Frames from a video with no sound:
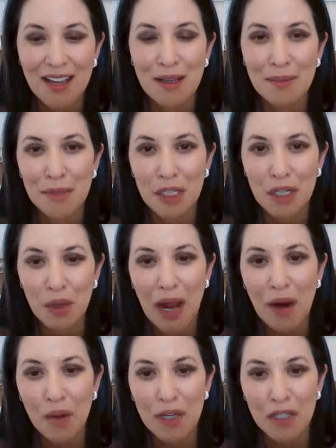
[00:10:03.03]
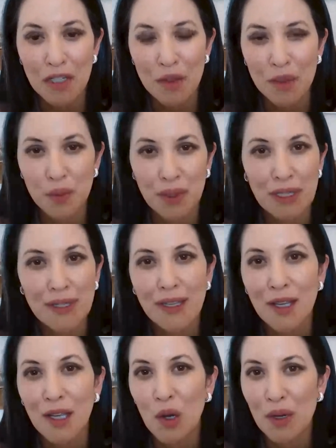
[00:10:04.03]
You know, how are you
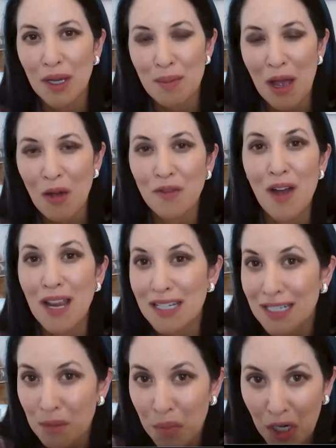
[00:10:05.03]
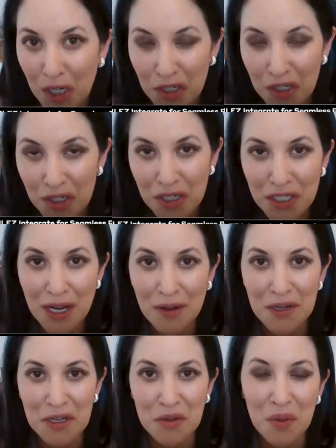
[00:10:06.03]
going about finding partners? How
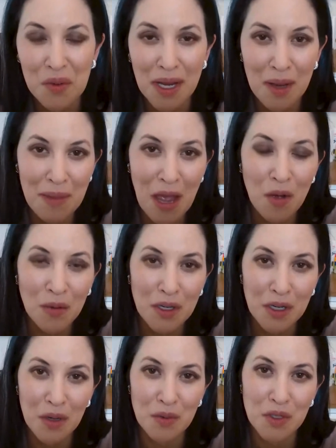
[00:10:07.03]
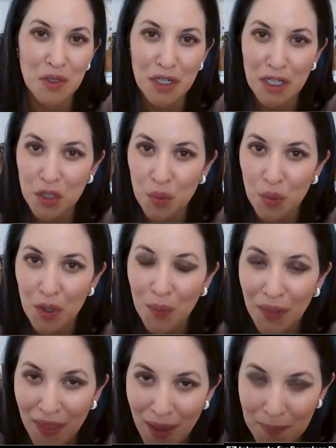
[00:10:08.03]
are you going about, you know, starting to work
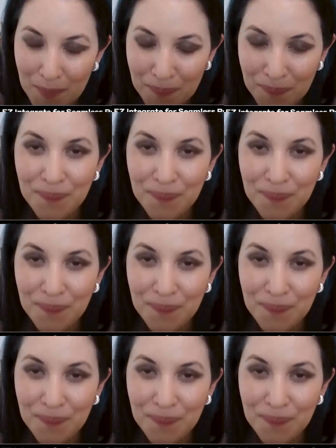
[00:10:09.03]
with them?